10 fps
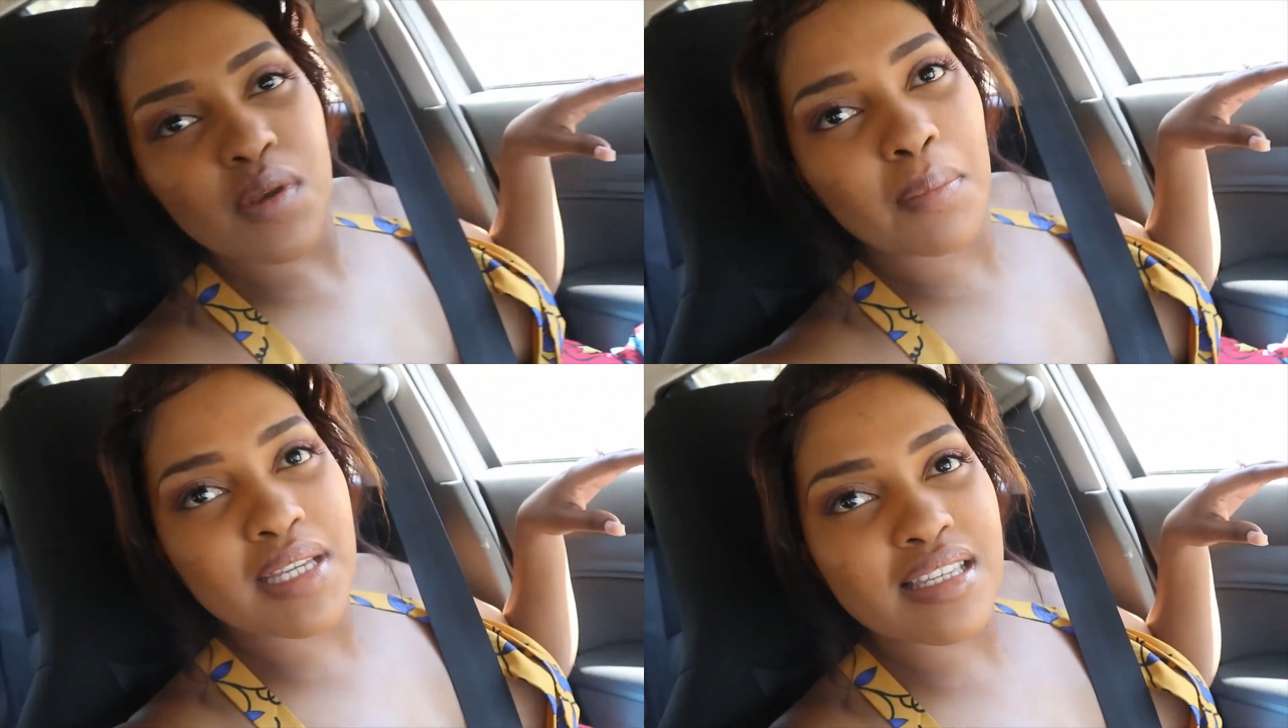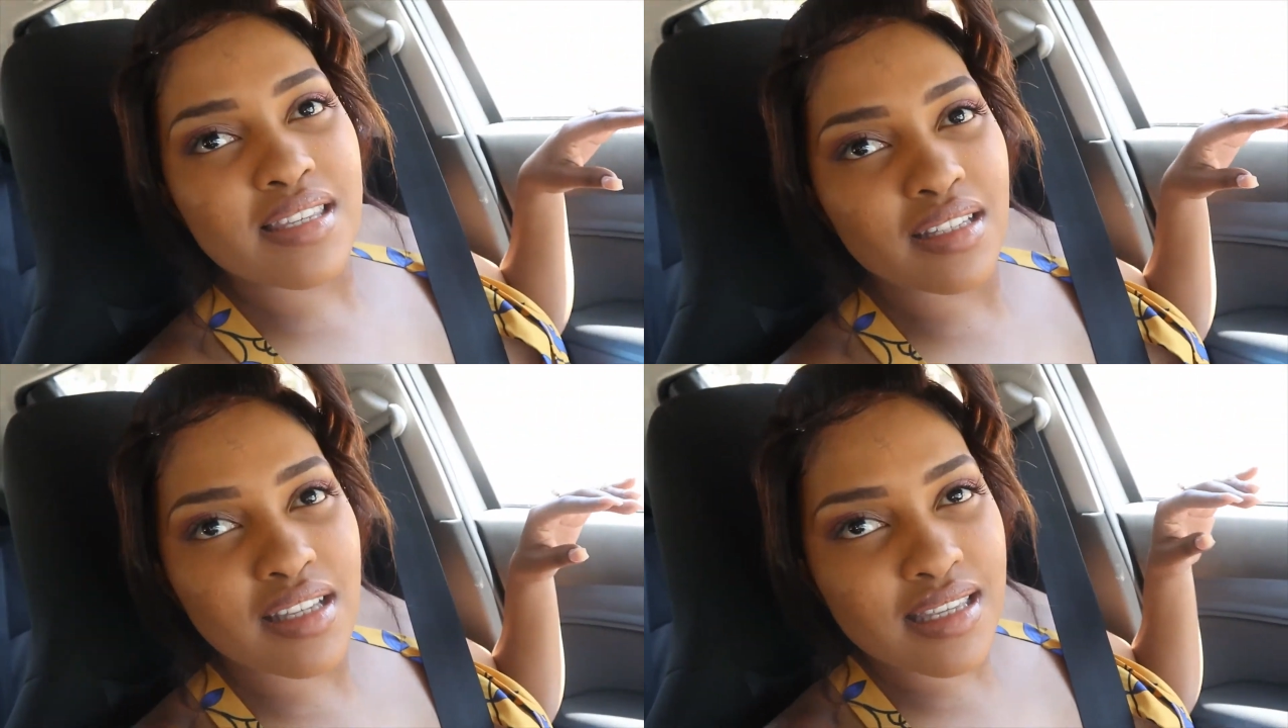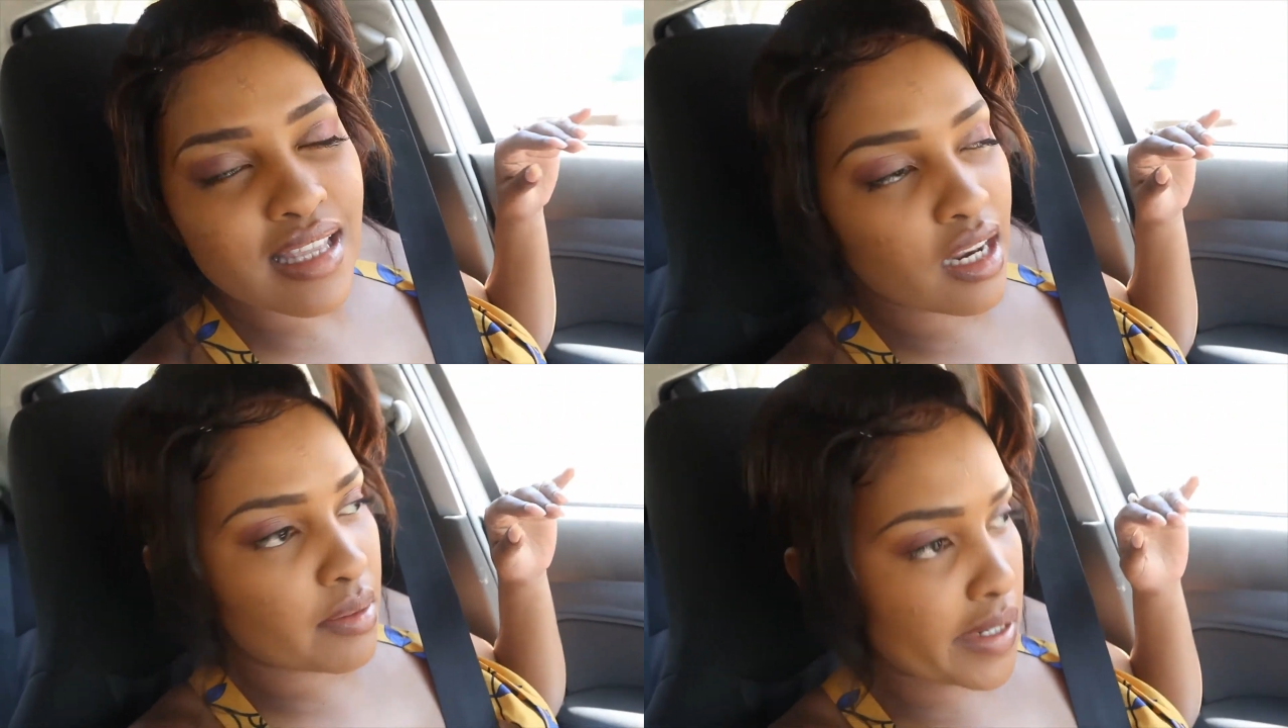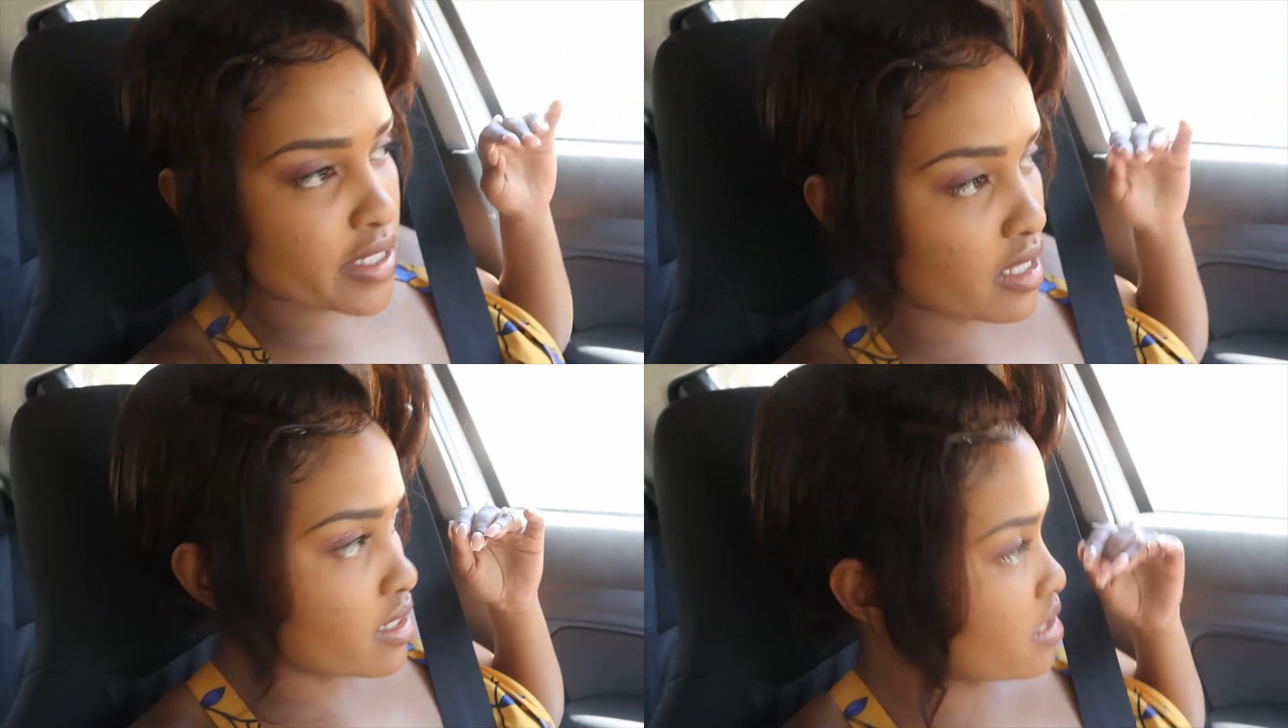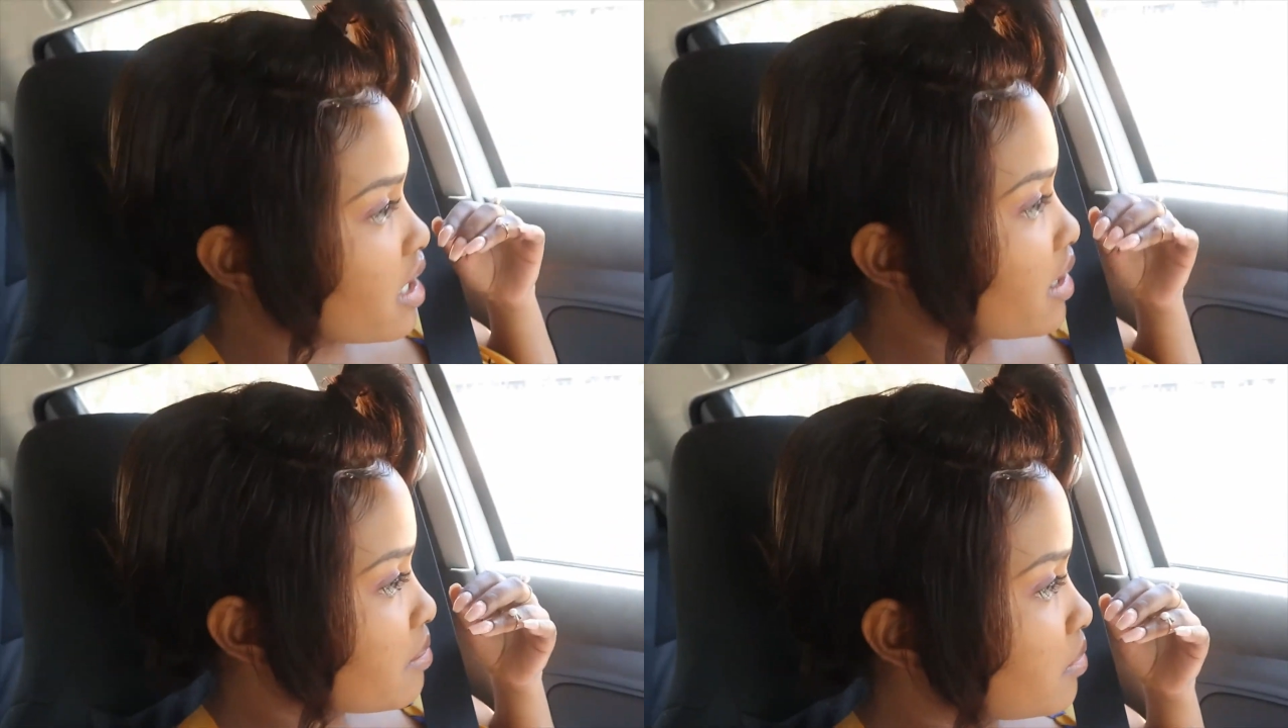there was music playing in my background,